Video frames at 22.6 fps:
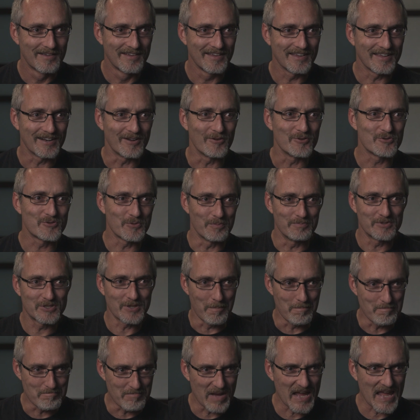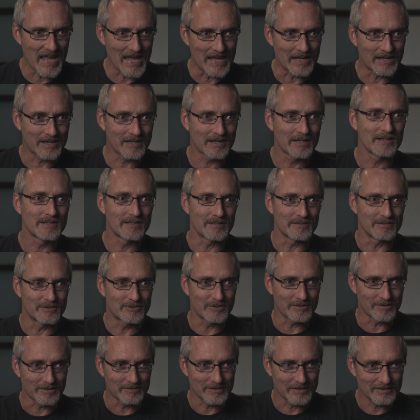to make,
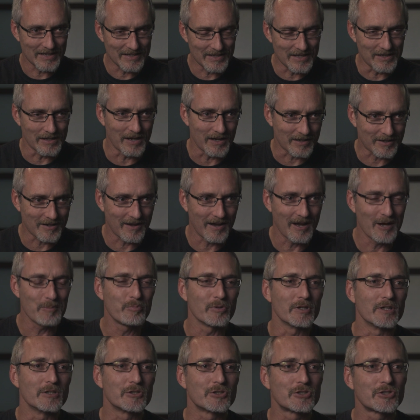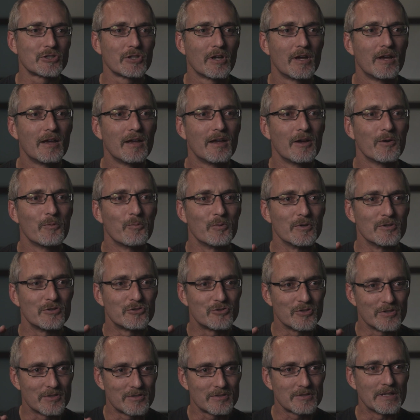to accomplish, was
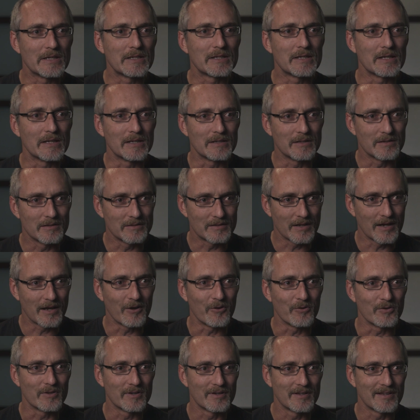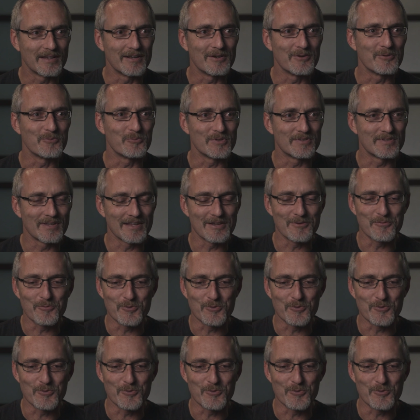just sinking down. It was